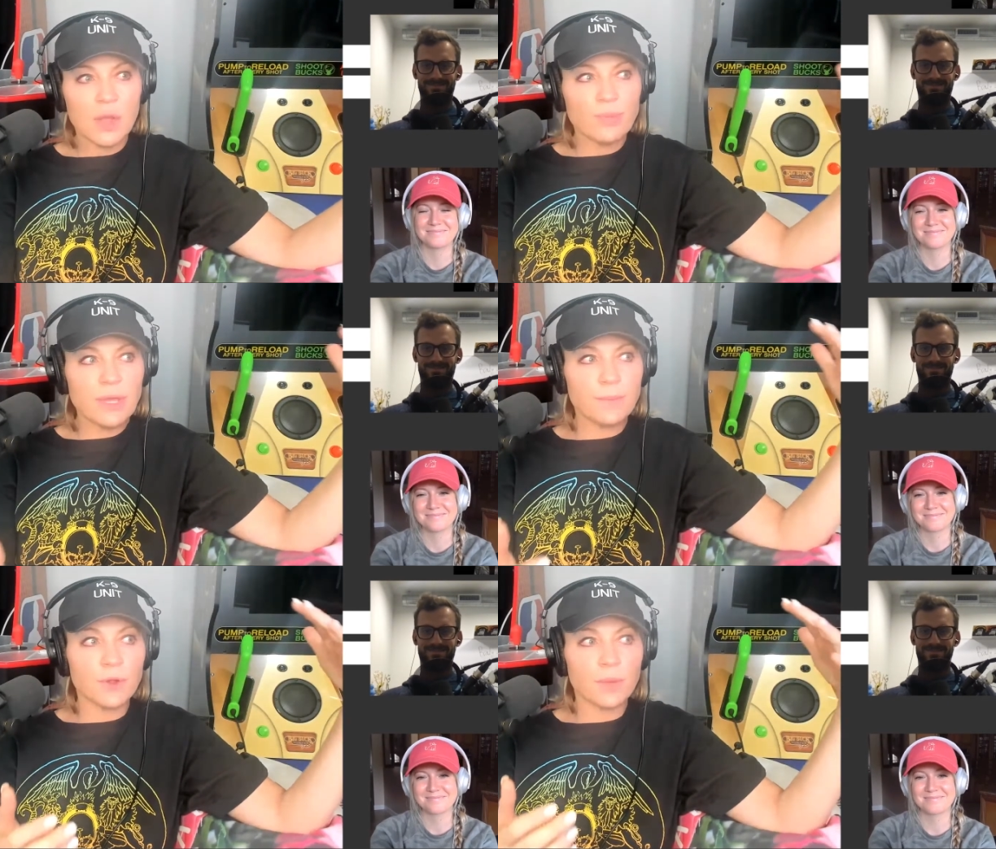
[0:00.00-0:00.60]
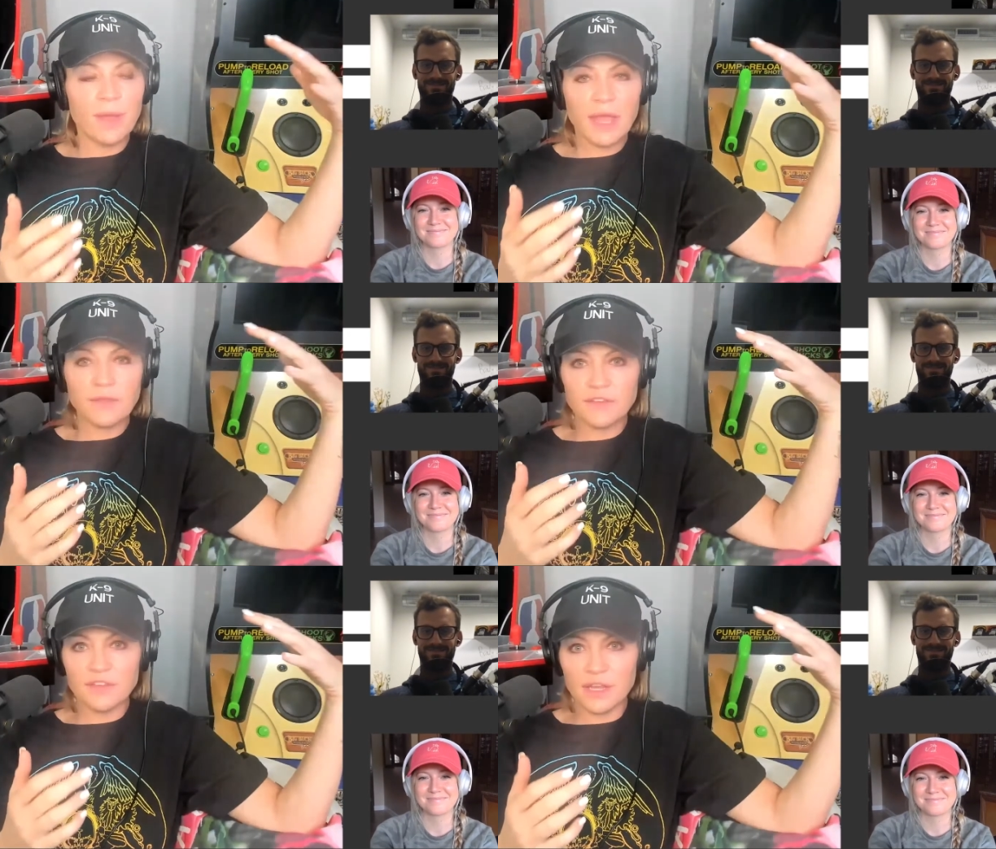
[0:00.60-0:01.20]
Speaker 1: People are paying
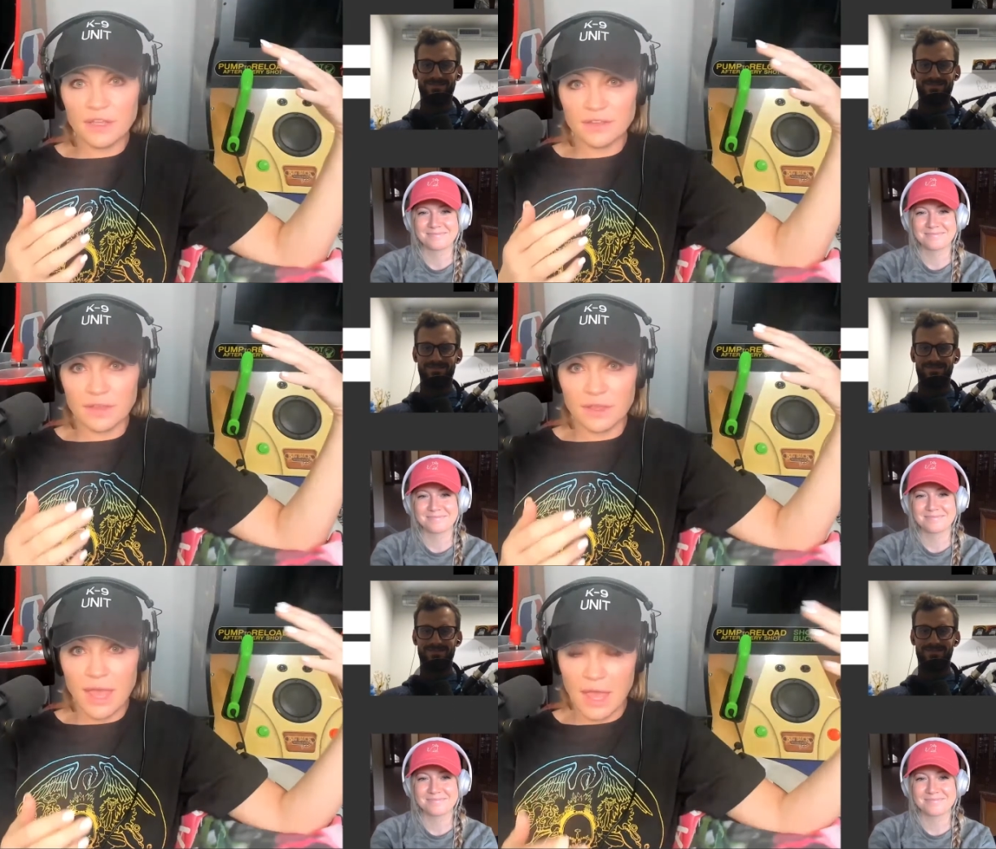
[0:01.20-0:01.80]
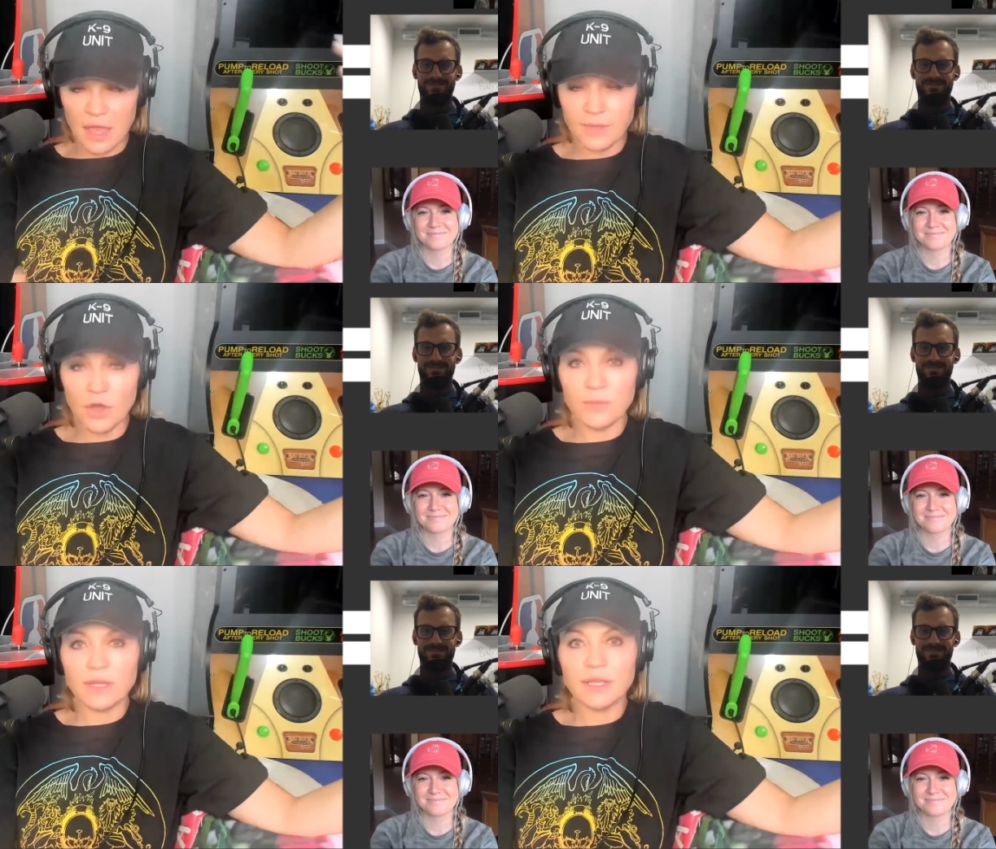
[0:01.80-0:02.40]
these idiots
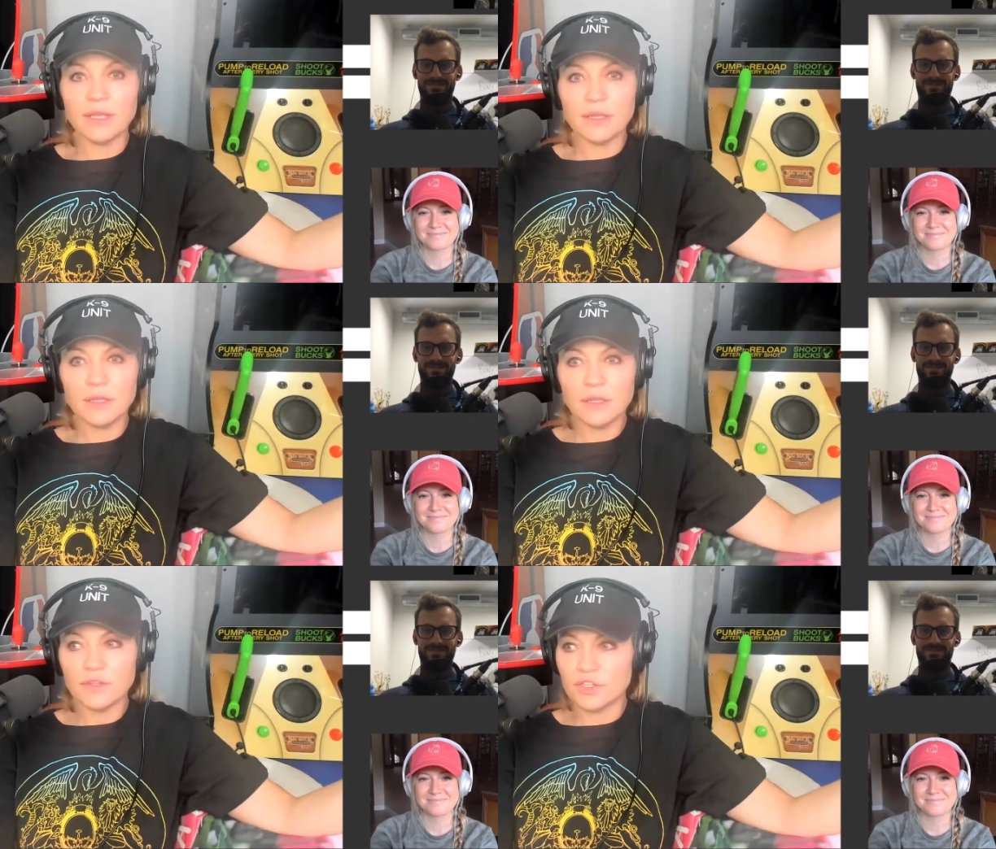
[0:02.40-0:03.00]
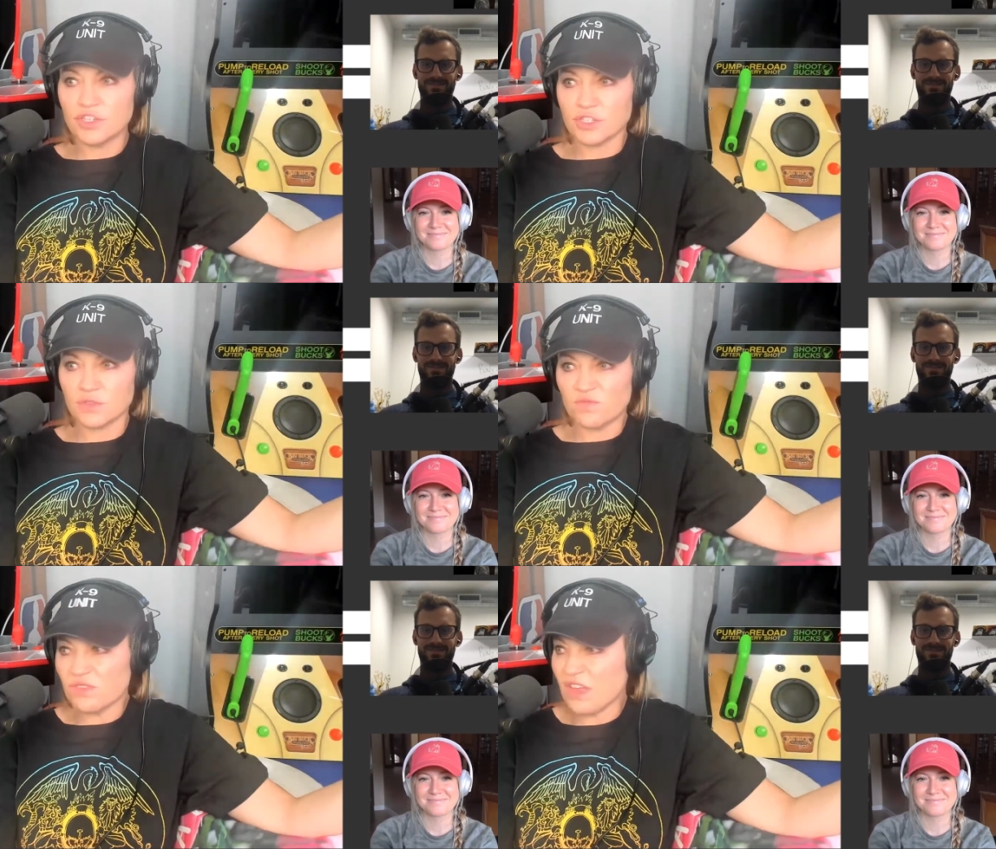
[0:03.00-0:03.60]
cameo money to just
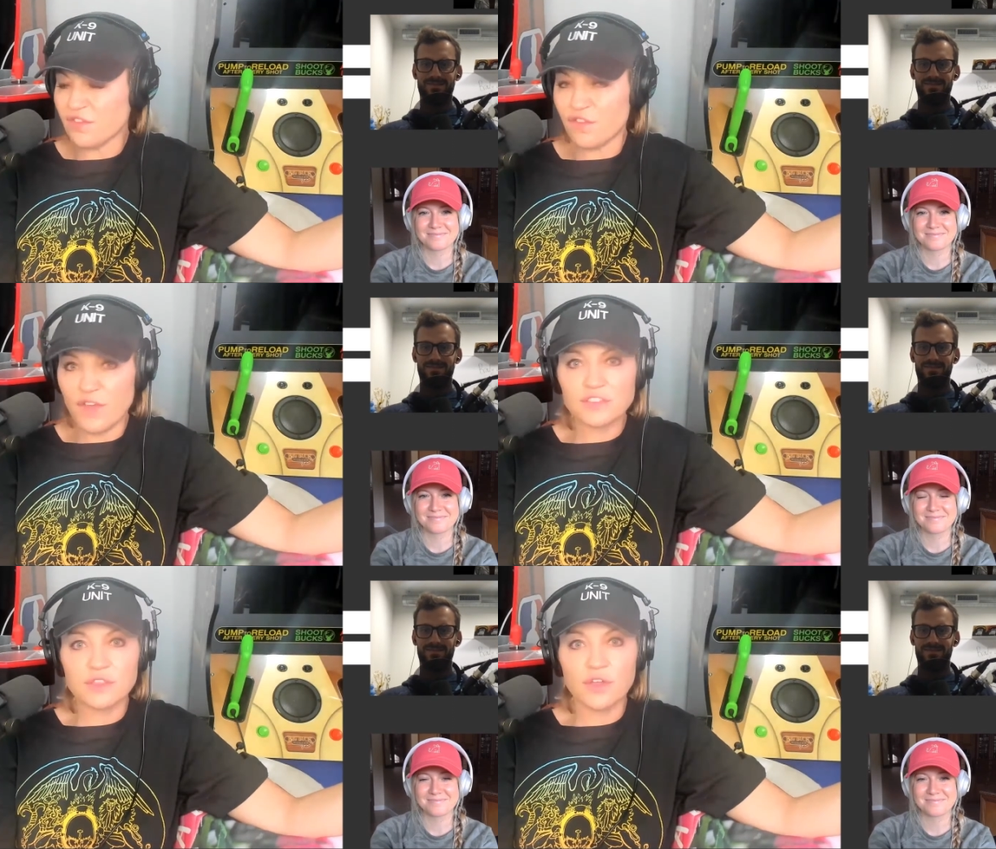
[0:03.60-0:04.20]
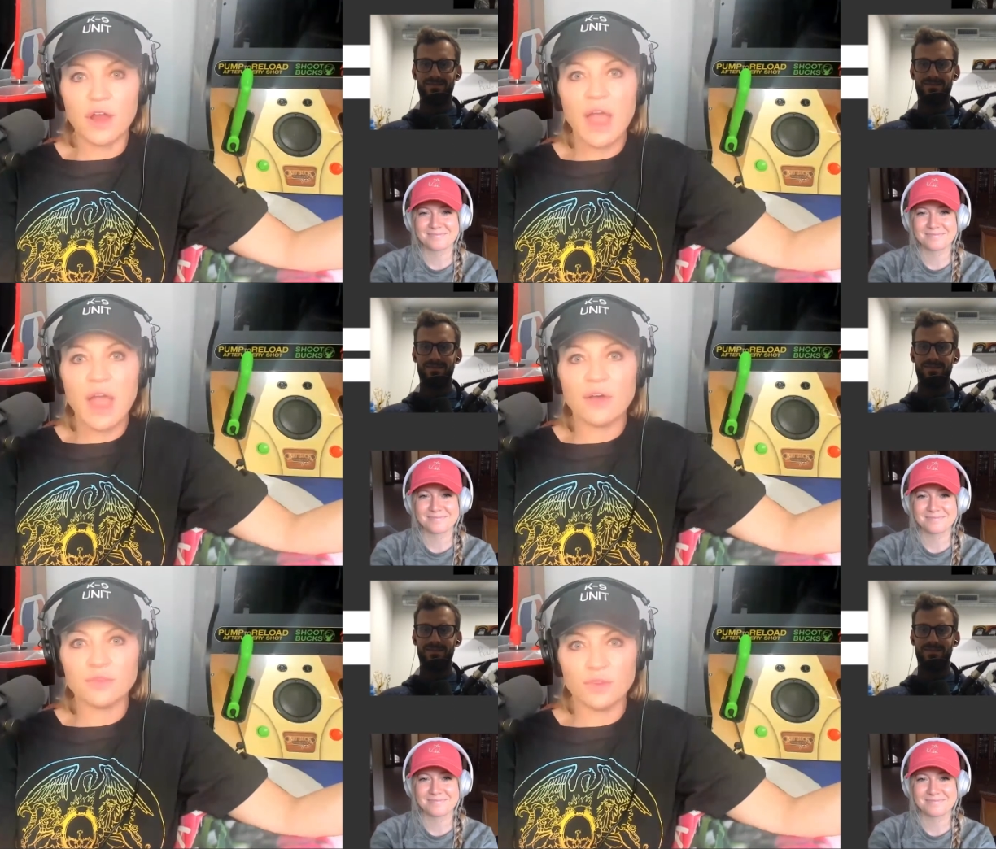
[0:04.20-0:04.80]
infest their
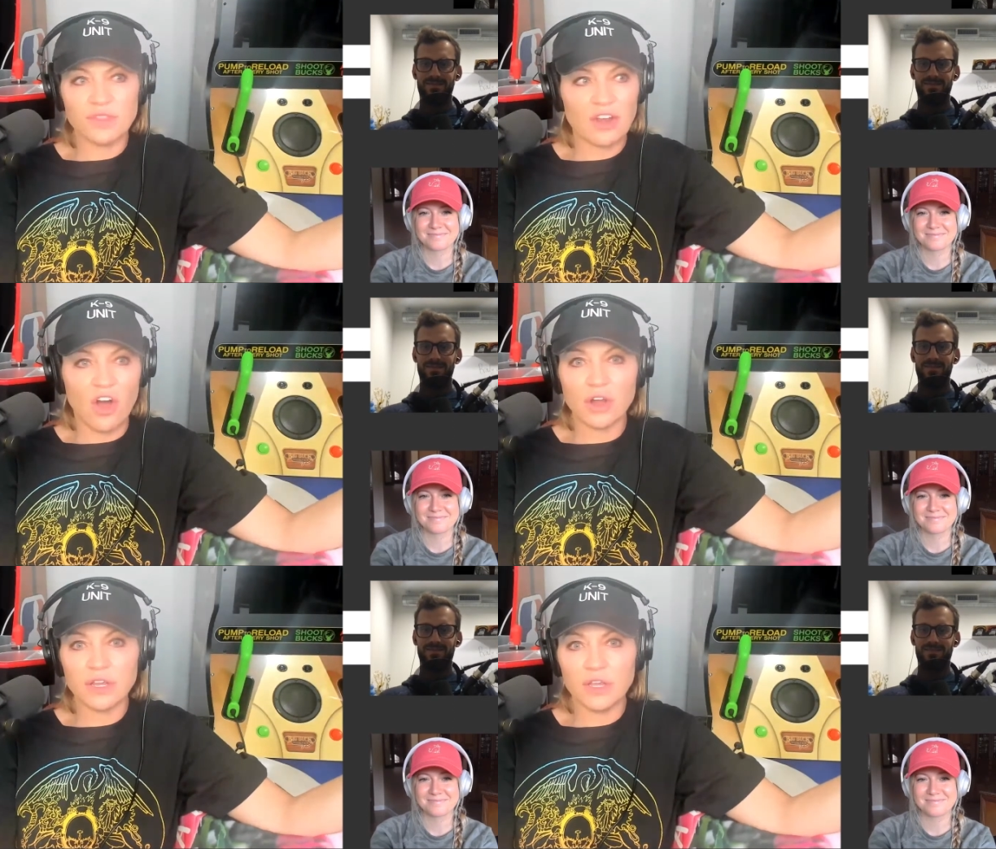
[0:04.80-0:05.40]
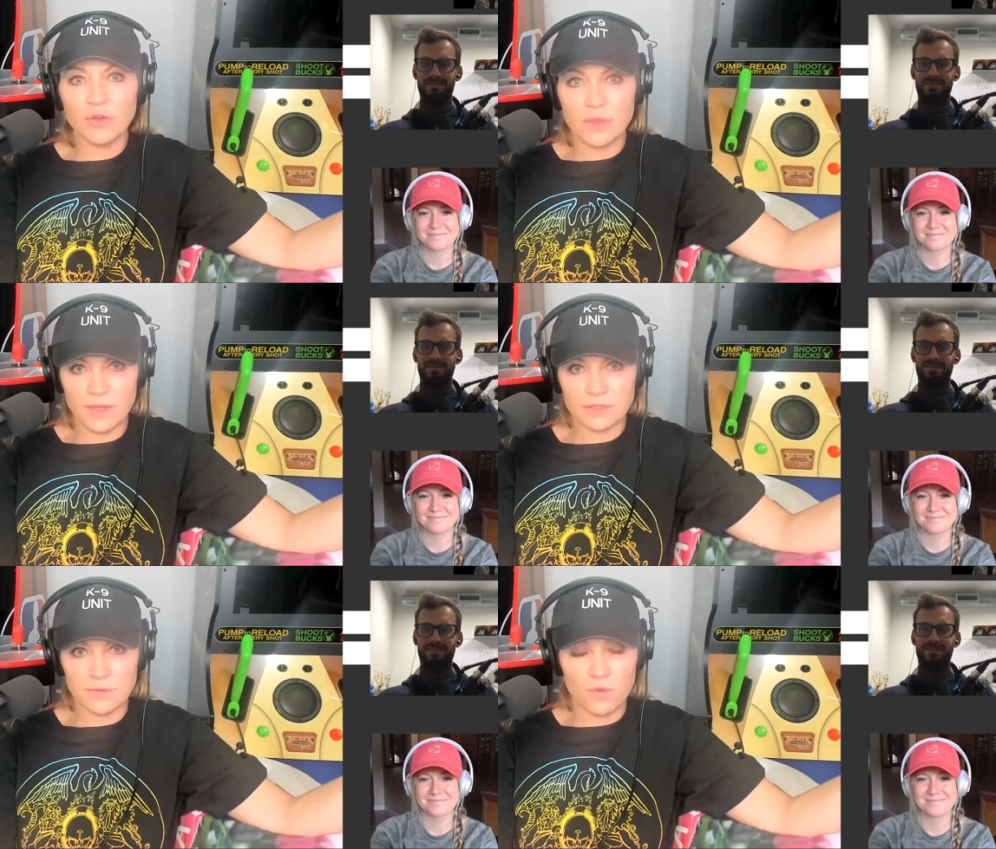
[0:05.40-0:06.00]
house with that audio that
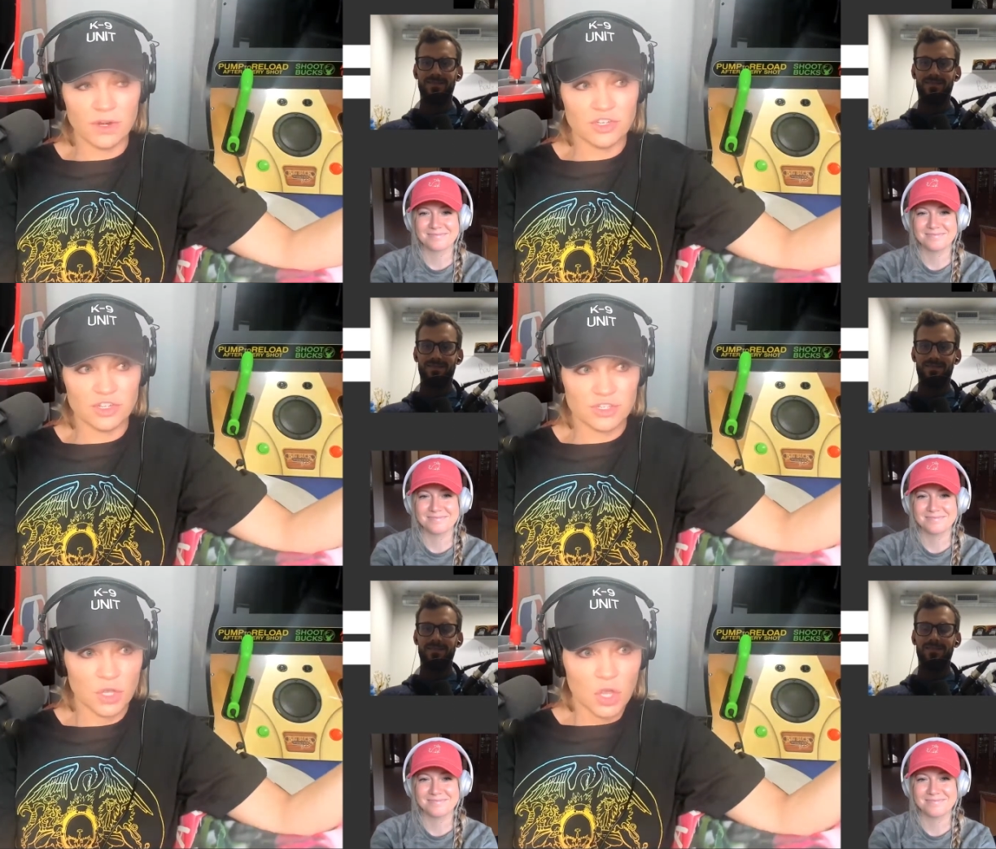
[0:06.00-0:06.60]
makes me want to just